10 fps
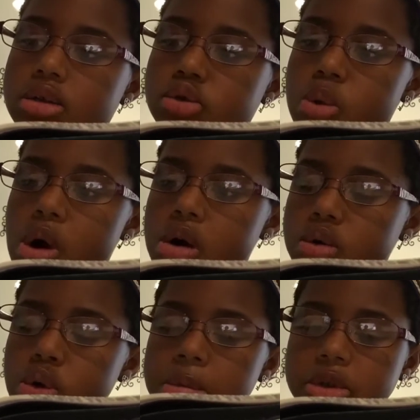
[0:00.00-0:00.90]
our
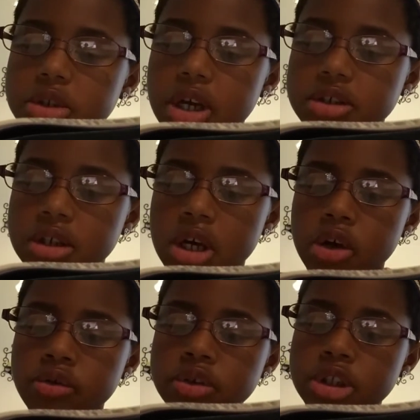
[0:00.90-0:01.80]
normal size.
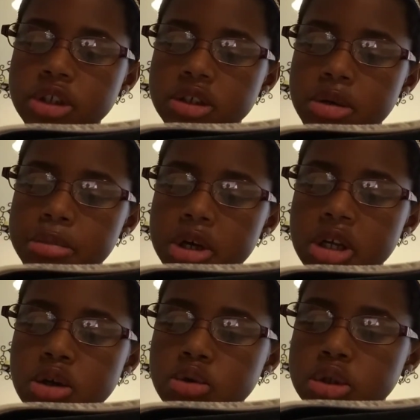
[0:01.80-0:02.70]
Christy said, but
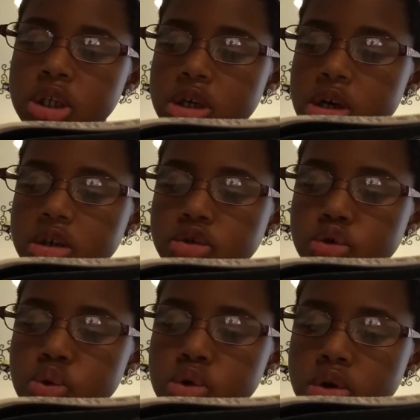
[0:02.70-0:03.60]
it will take us
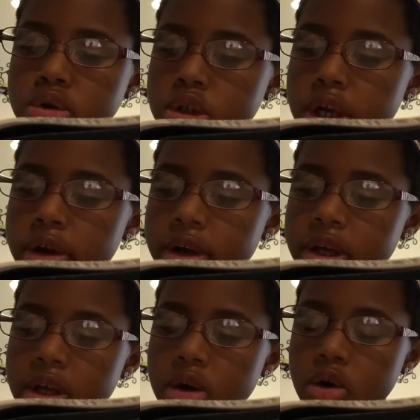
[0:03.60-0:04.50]
too long to carry
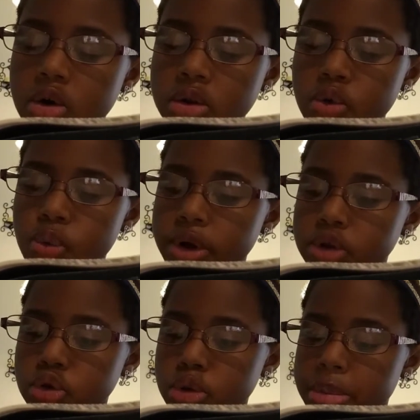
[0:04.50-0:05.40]
it all the way
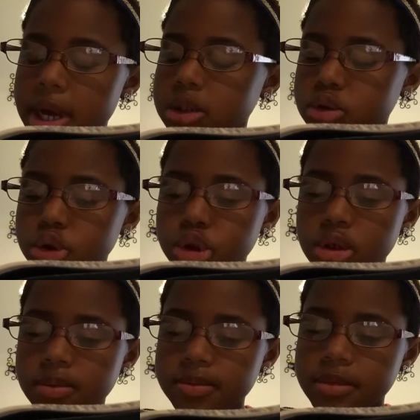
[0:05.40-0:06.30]
to the pasture.